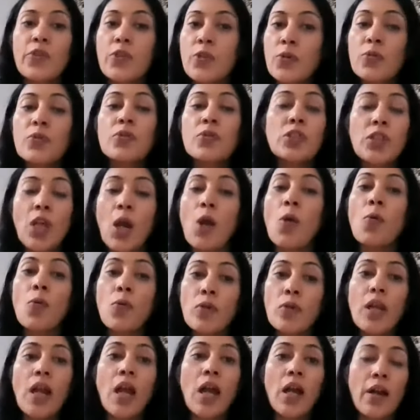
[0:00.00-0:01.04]
You
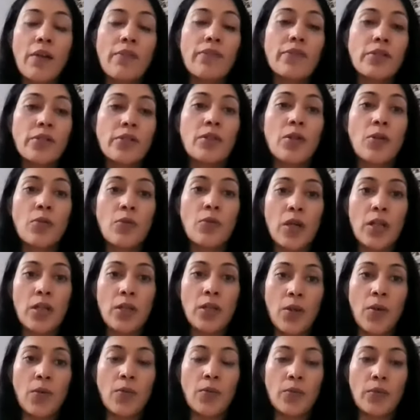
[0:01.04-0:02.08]
don't have to go
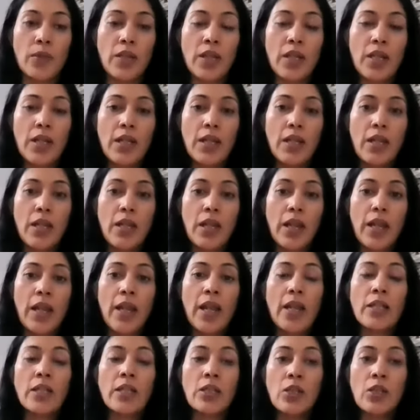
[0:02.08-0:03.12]
alone.
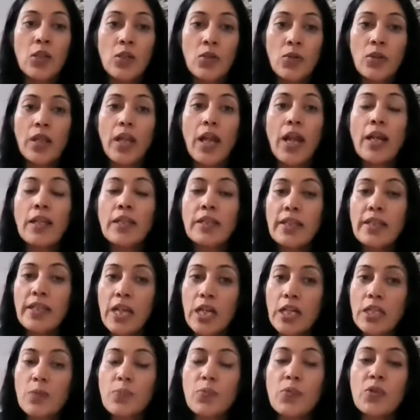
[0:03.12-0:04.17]
And look at
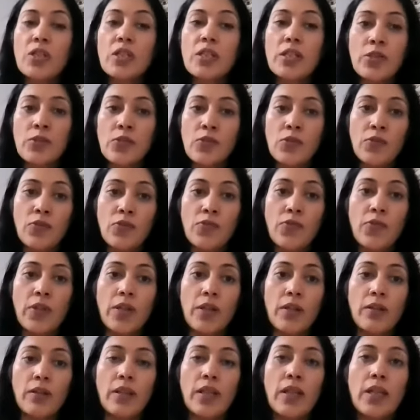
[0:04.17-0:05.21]
the experts in your
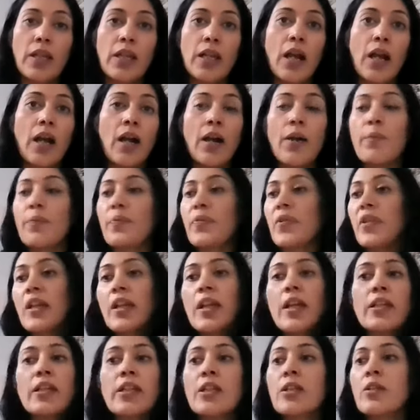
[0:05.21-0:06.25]
field.
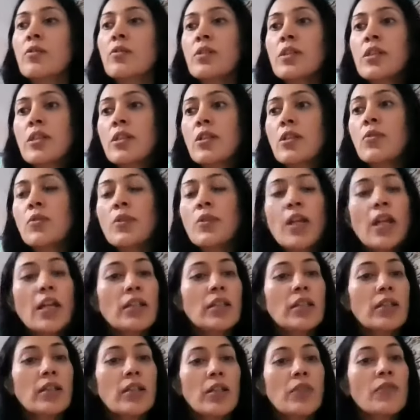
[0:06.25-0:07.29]
Again, just look
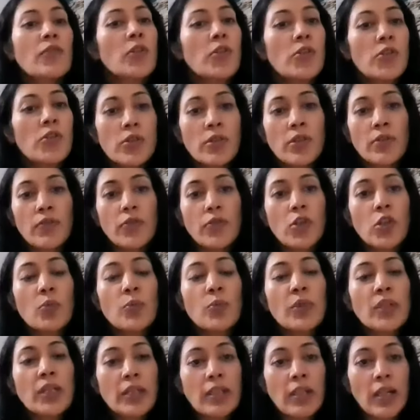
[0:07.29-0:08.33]
at the evolution of
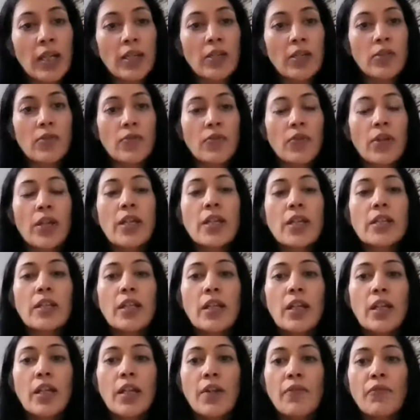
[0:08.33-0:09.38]
humankind,
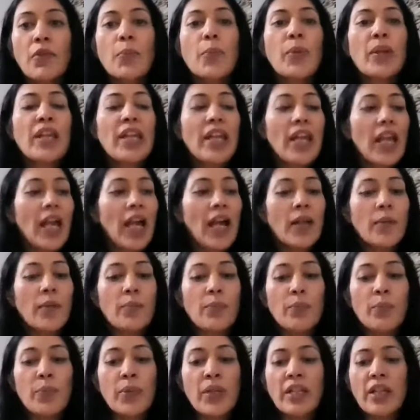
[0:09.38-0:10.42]
right? We
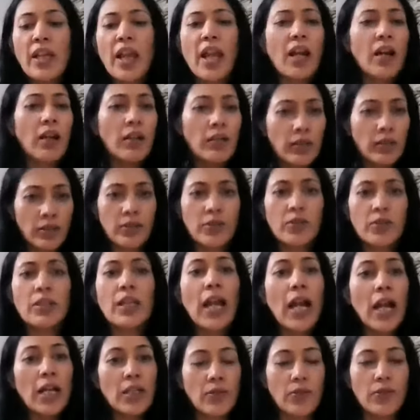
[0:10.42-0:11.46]
began being hunter
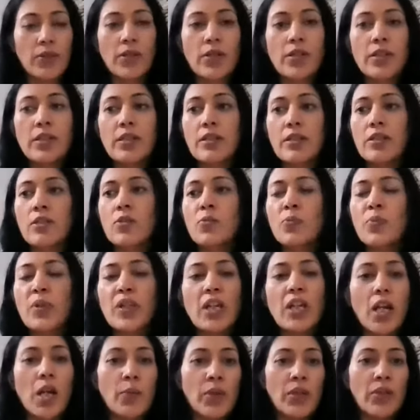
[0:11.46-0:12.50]
gatherers to
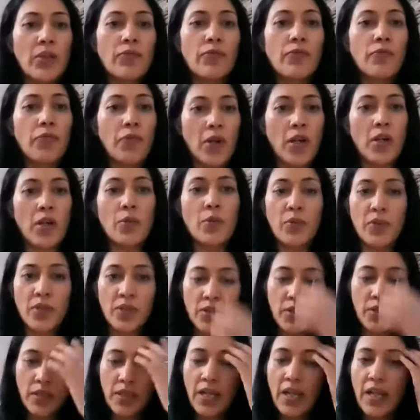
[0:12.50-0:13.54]
becoming
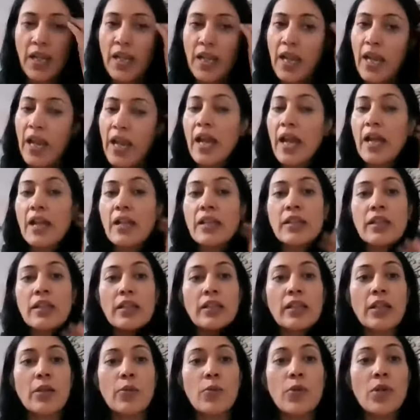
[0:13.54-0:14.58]
farmers.
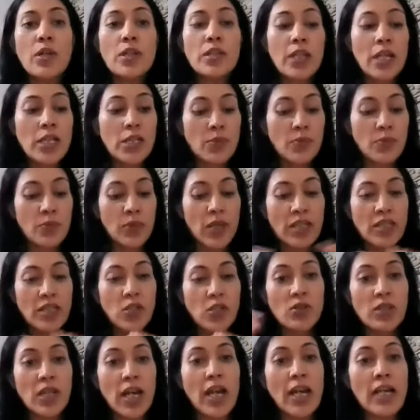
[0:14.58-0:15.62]
And there was, as
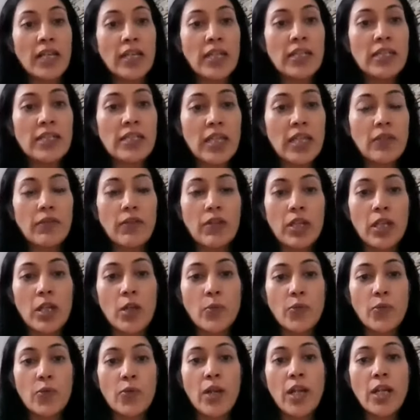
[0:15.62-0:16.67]
societies
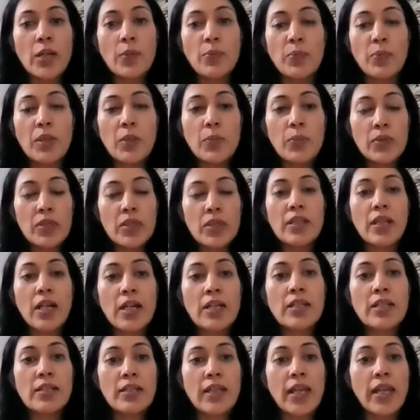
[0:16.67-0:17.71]
developed, right, people
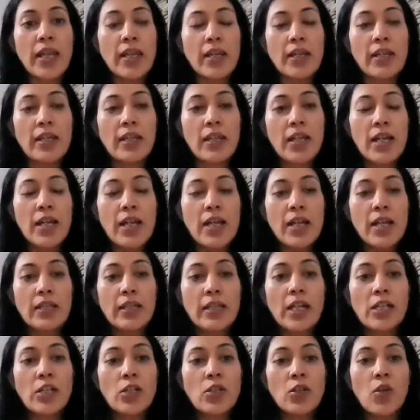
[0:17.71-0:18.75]
start saying
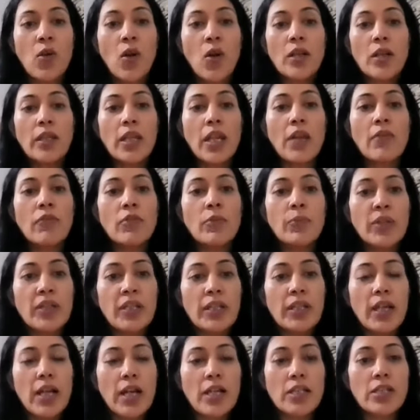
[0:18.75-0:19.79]
that not
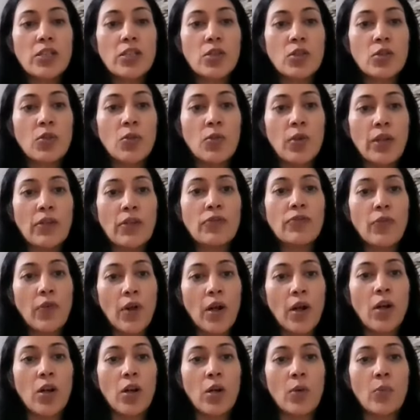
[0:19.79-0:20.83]
everybody has to go and
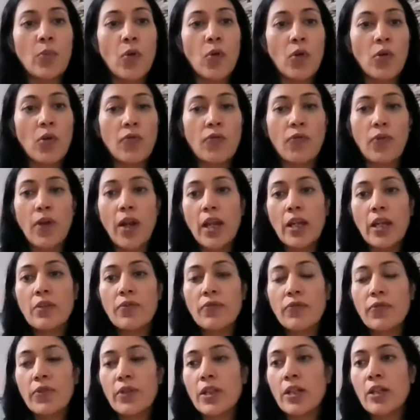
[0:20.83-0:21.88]
farm or
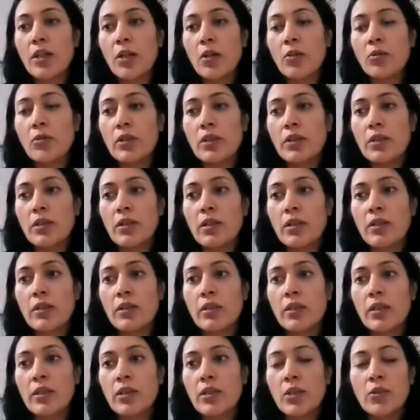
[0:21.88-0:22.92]
figure out
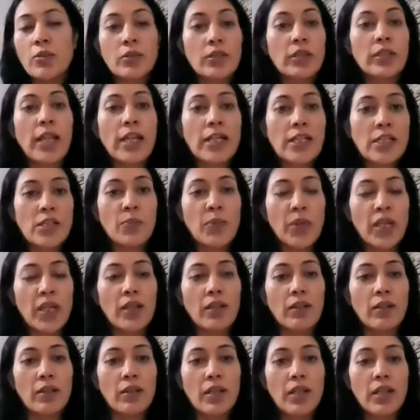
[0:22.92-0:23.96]
the next
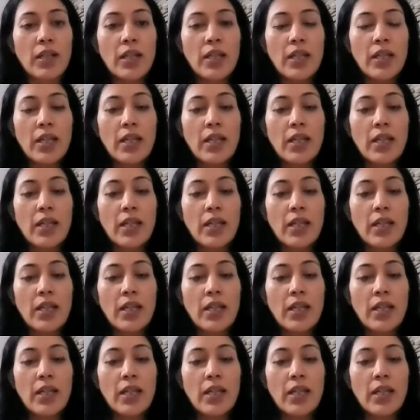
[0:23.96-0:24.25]
meal.